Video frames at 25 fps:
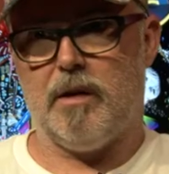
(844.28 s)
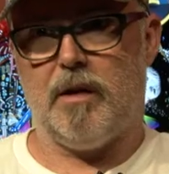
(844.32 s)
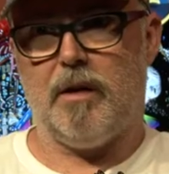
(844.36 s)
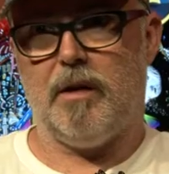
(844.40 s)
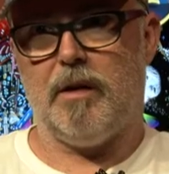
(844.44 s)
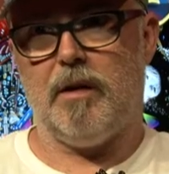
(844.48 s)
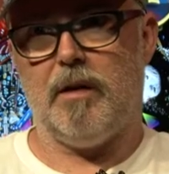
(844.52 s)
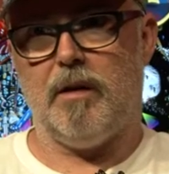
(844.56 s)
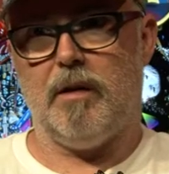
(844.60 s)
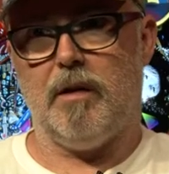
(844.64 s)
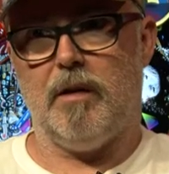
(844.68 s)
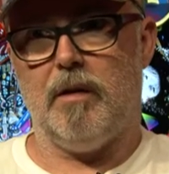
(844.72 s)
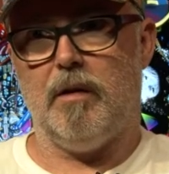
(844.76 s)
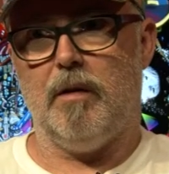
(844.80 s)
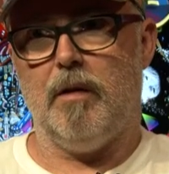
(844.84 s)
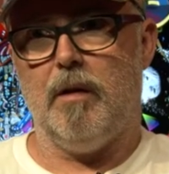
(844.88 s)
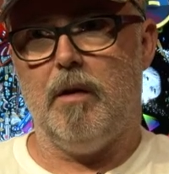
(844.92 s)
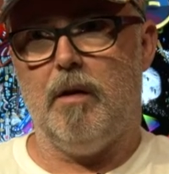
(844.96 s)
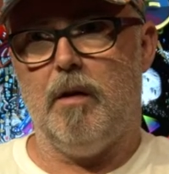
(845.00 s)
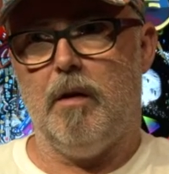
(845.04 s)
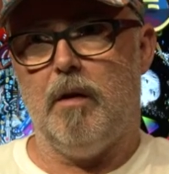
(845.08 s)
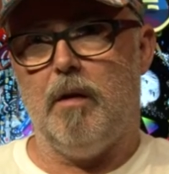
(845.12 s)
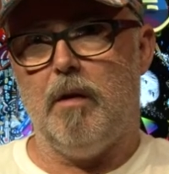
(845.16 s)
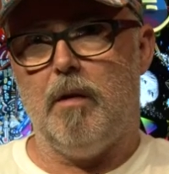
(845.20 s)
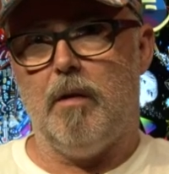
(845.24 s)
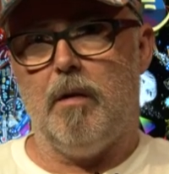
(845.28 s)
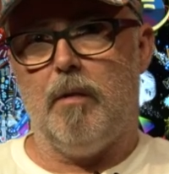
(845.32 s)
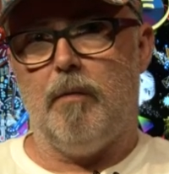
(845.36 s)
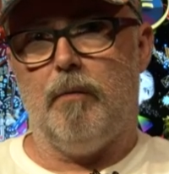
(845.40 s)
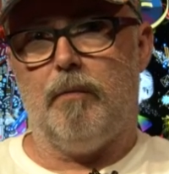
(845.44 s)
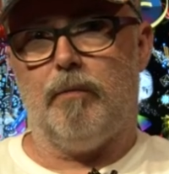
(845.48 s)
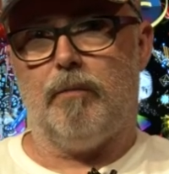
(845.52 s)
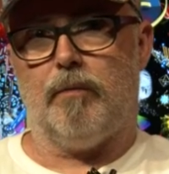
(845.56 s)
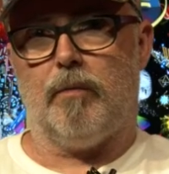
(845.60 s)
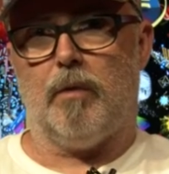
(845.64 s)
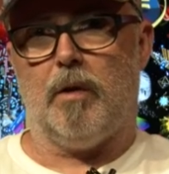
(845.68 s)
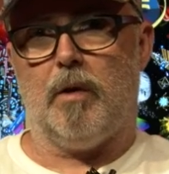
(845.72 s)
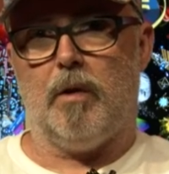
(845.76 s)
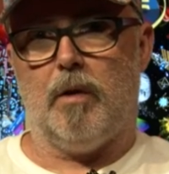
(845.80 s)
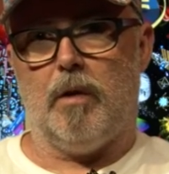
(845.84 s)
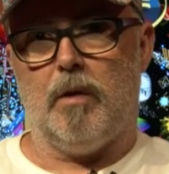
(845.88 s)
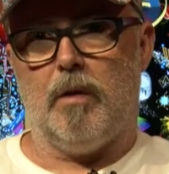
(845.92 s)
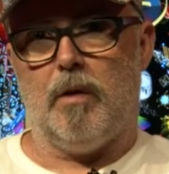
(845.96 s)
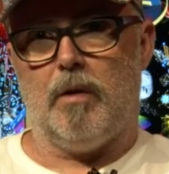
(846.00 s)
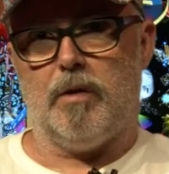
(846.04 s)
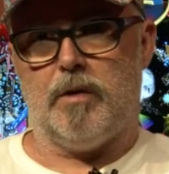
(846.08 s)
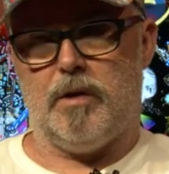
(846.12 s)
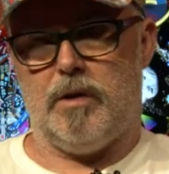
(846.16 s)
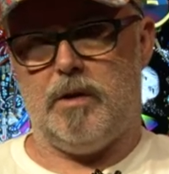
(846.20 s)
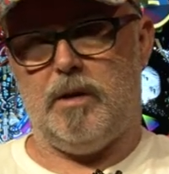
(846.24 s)
like a
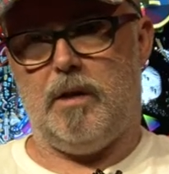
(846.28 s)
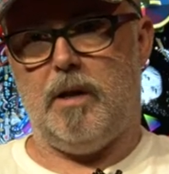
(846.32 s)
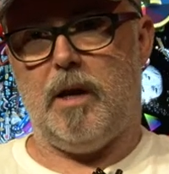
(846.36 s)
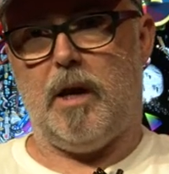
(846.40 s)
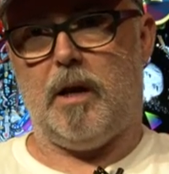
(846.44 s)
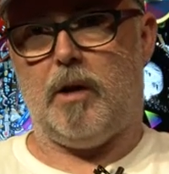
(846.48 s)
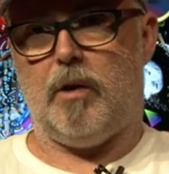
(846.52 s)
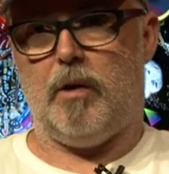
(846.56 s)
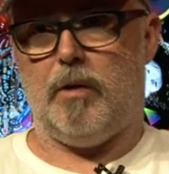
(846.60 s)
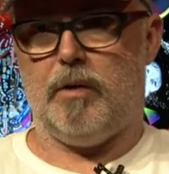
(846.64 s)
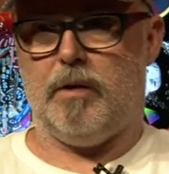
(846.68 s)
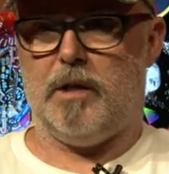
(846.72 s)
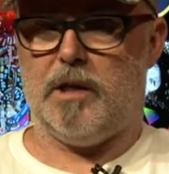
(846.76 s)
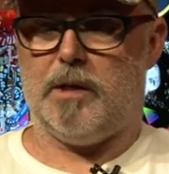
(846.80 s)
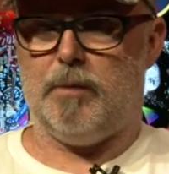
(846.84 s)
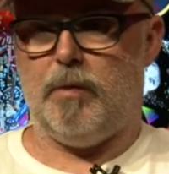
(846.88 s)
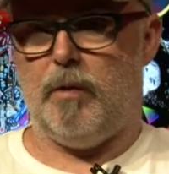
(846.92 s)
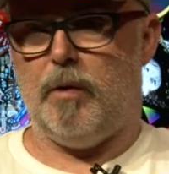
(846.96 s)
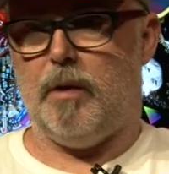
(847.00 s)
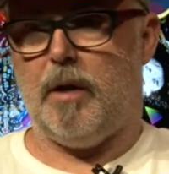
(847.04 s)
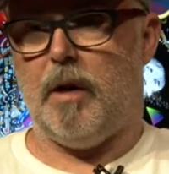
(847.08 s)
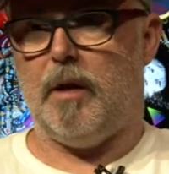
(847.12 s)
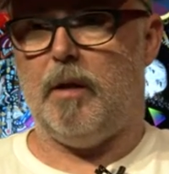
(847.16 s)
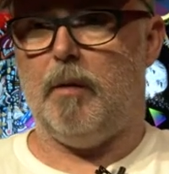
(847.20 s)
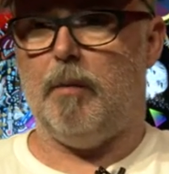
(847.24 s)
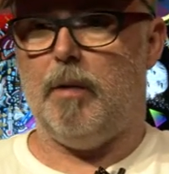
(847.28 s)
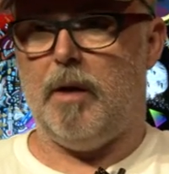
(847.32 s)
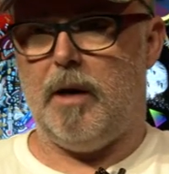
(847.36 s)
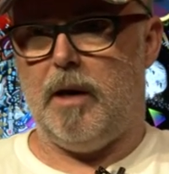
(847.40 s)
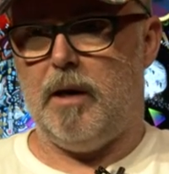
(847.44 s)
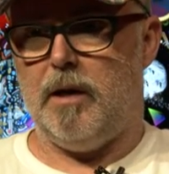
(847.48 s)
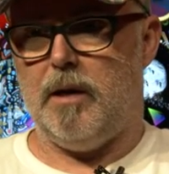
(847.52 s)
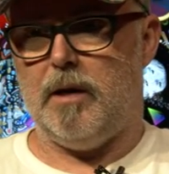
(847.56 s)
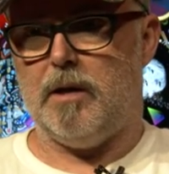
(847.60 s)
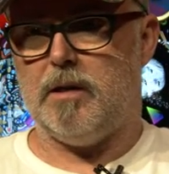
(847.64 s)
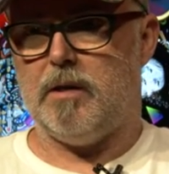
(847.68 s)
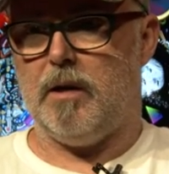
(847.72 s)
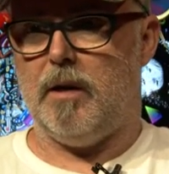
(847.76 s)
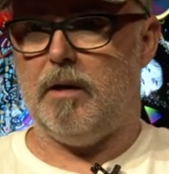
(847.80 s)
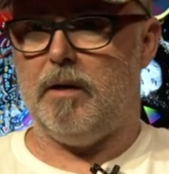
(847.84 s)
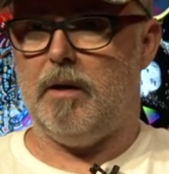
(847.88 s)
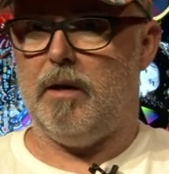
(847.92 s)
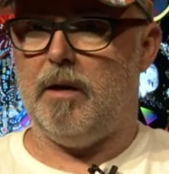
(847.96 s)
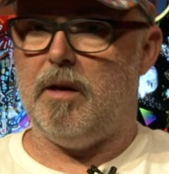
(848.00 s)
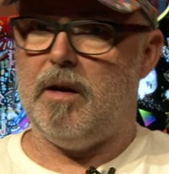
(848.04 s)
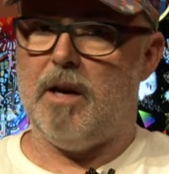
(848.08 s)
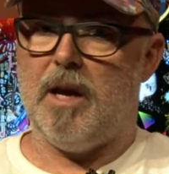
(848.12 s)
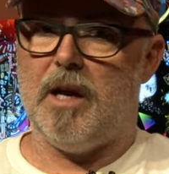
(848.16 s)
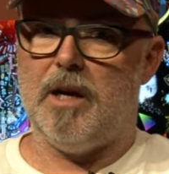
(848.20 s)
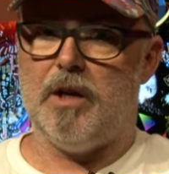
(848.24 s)
not just in that context, but with other paintings, like the
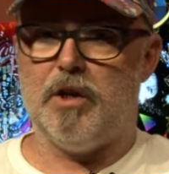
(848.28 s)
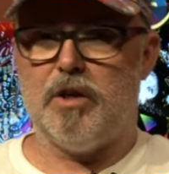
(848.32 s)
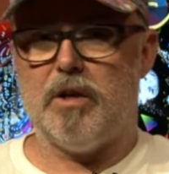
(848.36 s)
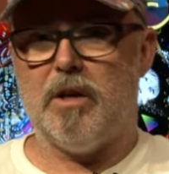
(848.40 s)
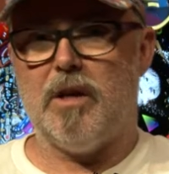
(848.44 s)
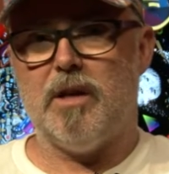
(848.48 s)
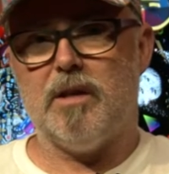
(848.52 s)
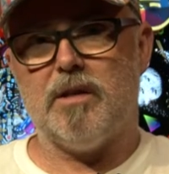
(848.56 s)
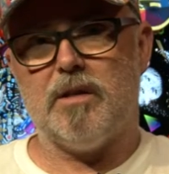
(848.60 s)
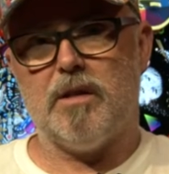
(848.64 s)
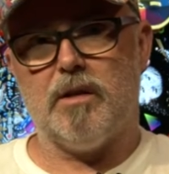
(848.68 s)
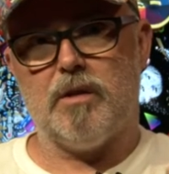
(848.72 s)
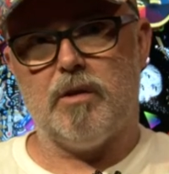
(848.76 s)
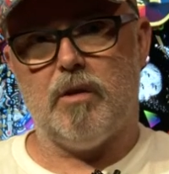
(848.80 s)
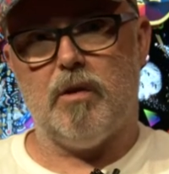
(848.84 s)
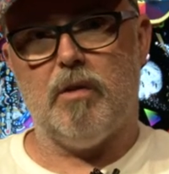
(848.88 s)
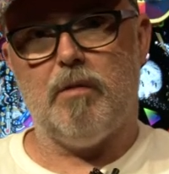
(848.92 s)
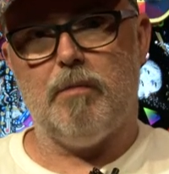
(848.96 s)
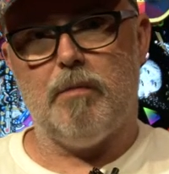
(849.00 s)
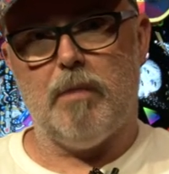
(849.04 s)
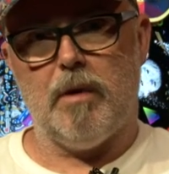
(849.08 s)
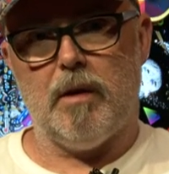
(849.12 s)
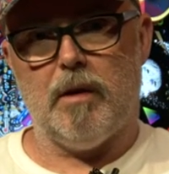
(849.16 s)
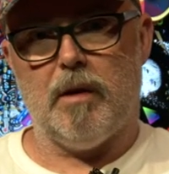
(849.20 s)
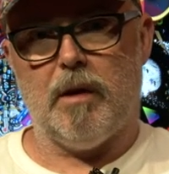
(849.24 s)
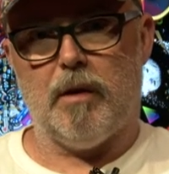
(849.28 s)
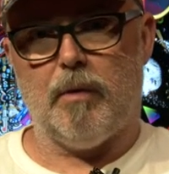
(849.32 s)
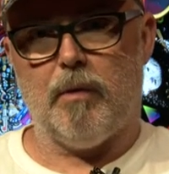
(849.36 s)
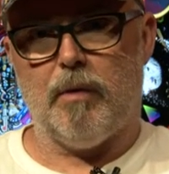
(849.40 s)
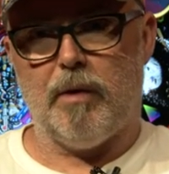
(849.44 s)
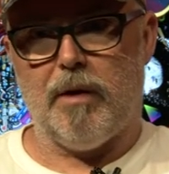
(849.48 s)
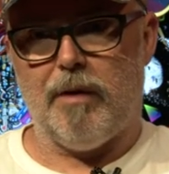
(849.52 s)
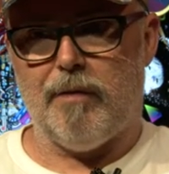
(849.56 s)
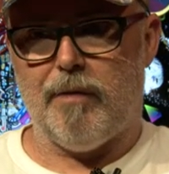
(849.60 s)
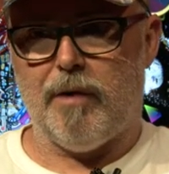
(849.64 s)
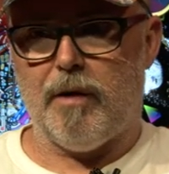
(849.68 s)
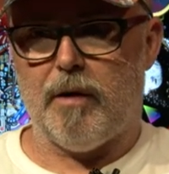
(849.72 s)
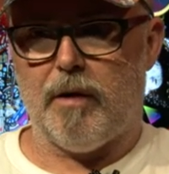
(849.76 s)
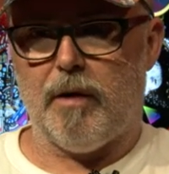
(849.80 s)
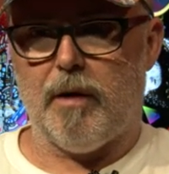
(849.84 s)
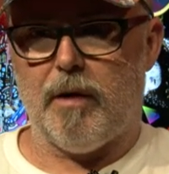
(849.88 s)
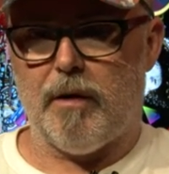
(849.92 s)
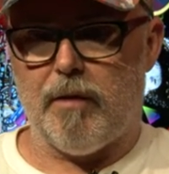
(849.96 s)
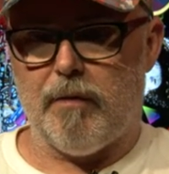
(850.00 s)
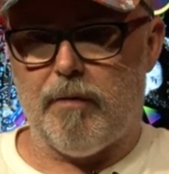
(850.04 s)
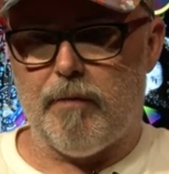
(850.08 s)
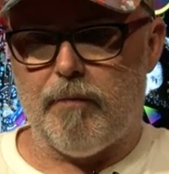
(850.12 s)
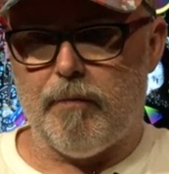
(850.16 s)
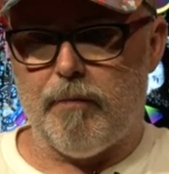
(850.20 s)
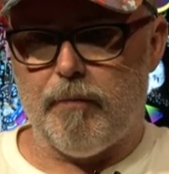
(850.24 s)
nature has its own, like we have our kind
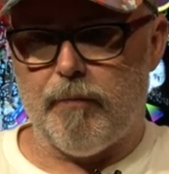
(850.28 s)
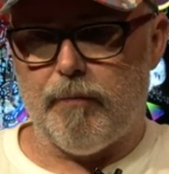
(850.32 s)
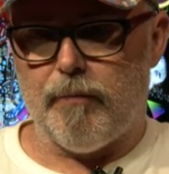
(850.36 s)
of